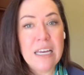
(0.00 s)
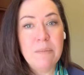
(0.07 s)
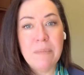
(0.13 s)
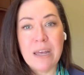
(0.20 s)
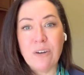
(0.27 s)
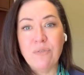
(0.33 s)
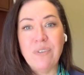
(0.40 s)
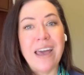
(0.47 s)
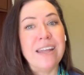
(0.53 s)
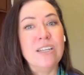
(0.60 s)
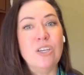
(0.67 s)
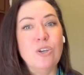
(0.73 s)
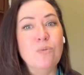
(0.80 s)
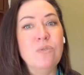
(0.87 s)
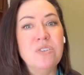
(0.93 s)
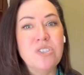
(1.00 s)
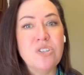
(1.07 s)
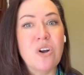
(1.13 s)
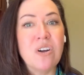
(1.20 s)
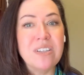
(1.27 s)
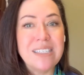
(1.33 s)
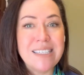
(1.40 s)
Matter of fact, you will
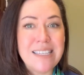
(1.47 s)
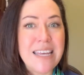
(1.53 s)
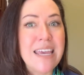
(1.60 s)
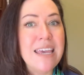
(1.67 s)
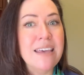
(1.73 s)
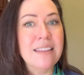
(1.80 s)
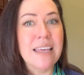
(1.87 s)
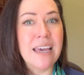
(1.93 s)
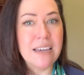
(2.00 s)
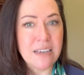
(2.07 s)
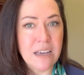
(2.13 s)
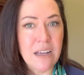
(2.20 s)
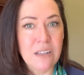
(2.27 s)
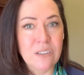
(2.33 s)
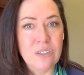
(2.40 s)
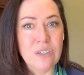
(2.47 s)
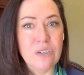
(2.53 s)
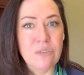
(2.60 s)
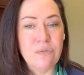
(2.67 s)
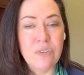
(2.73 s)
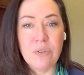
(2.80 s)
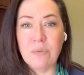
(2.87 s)
start seeing that
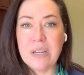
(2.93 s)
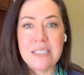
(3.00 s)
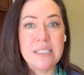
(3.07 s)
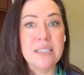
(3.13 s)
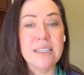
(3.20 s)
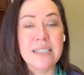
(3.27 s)
color for the rest of the